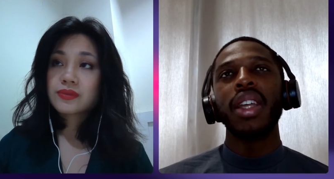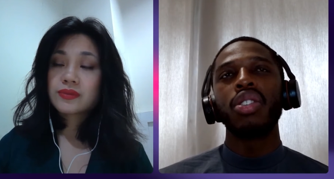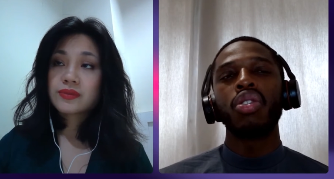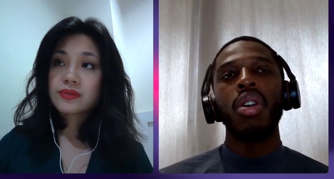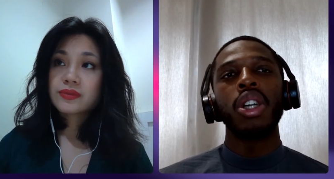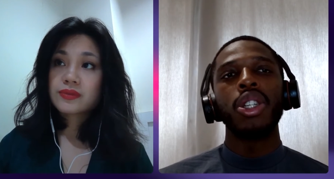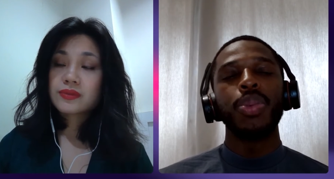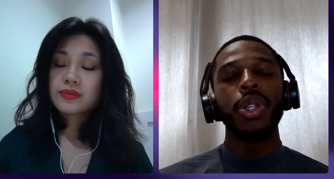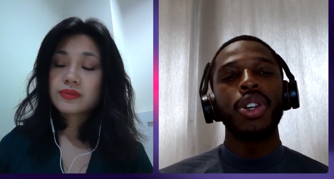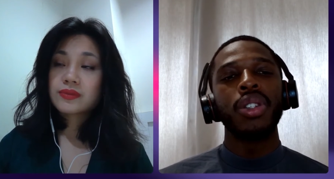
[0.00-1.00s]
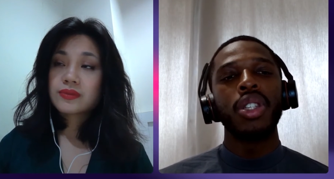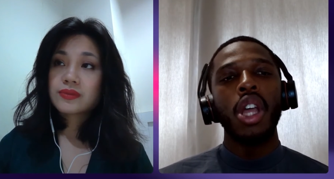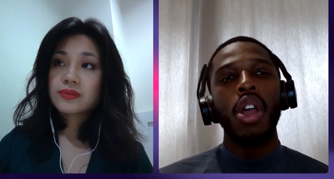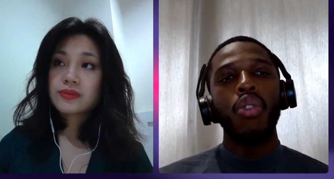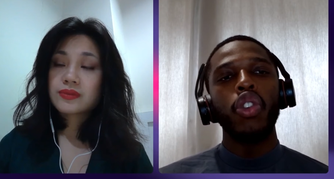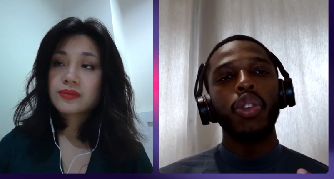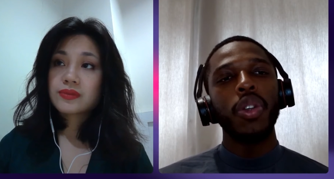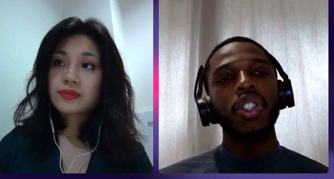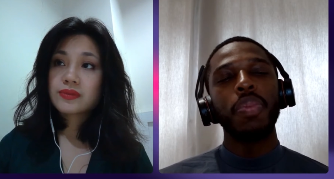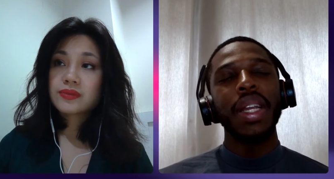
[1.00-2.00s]
Speaker 1: gets grasped, because
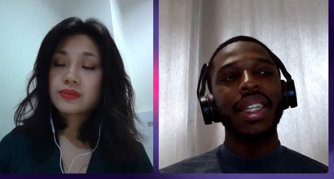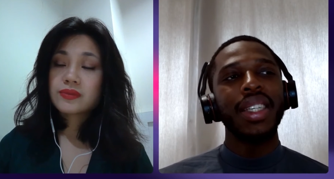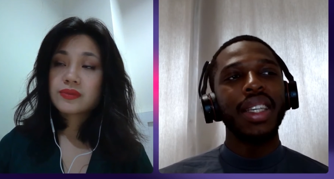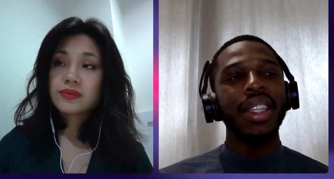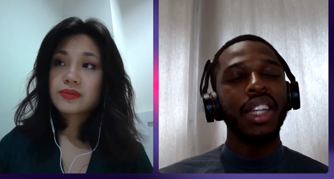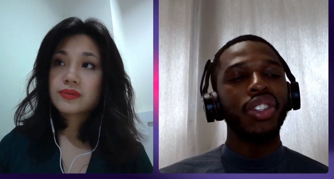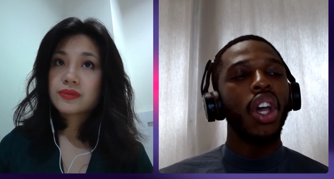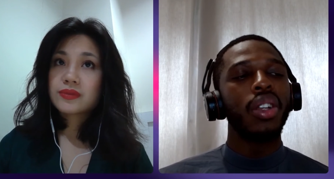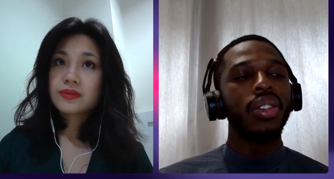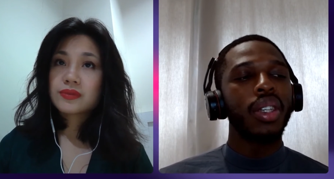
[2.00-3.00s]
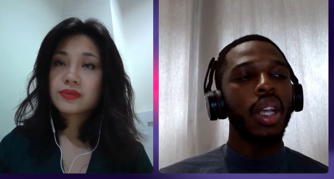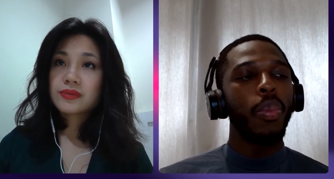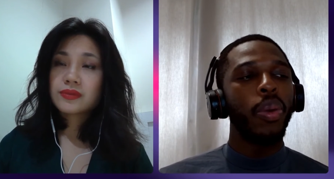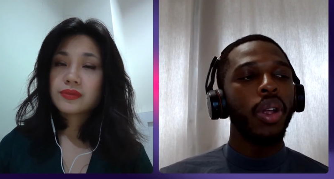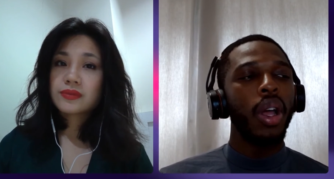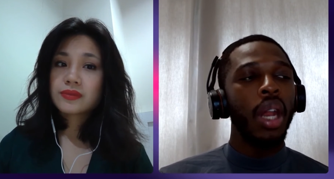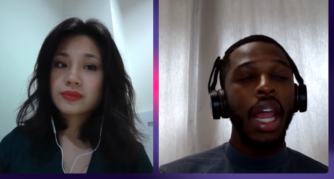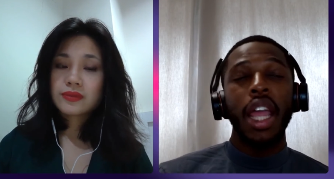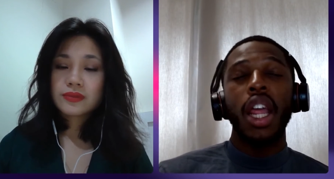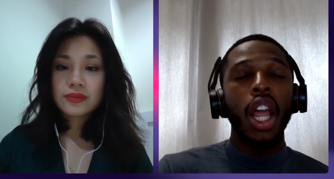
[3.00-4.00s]
responsibility then turns uh, put, uh,
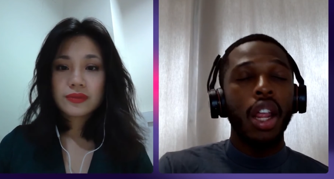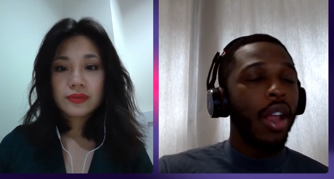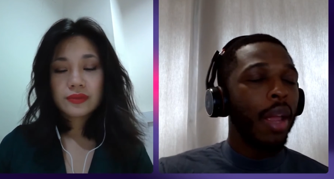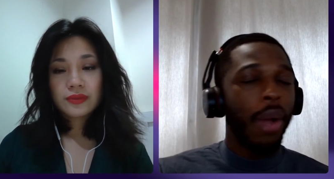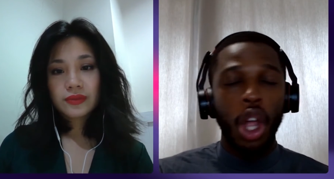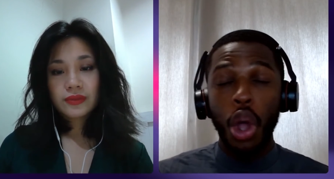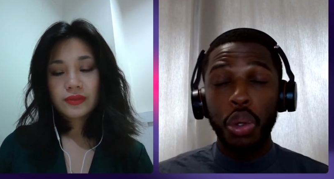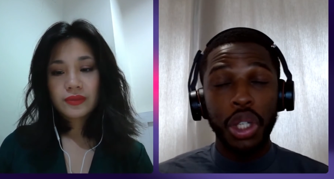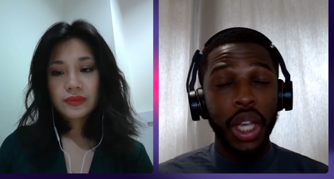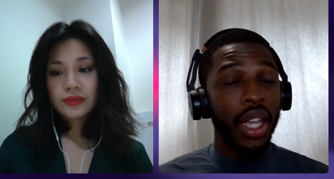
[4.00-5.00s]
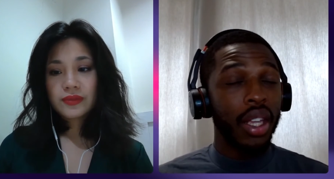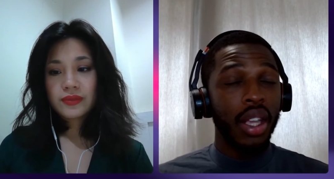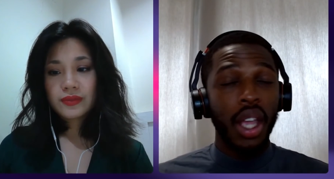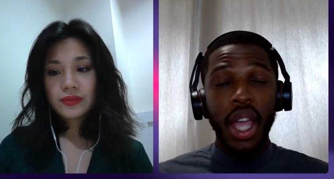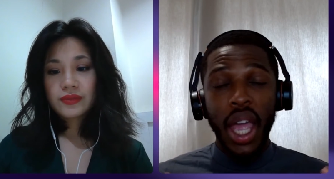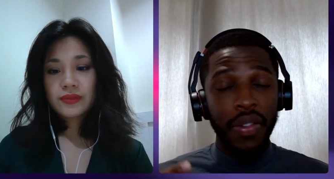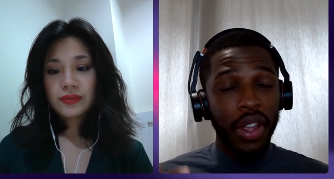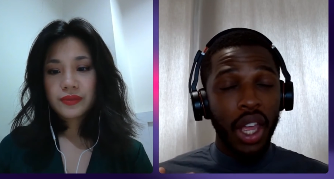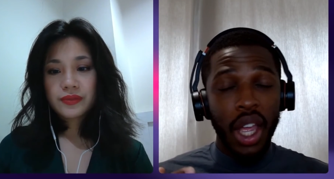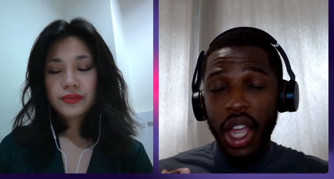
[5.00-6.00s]
like in, in my coaching,
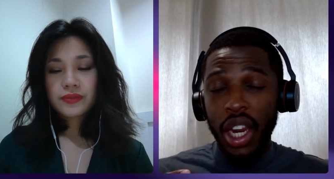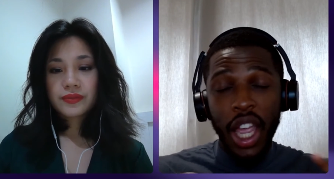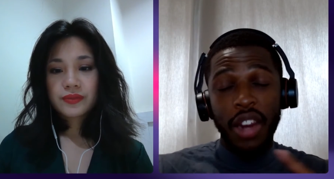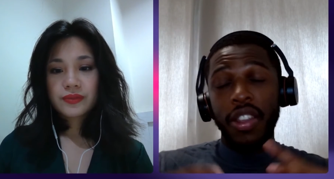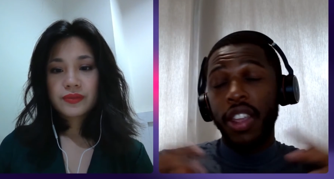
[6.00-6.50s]
every in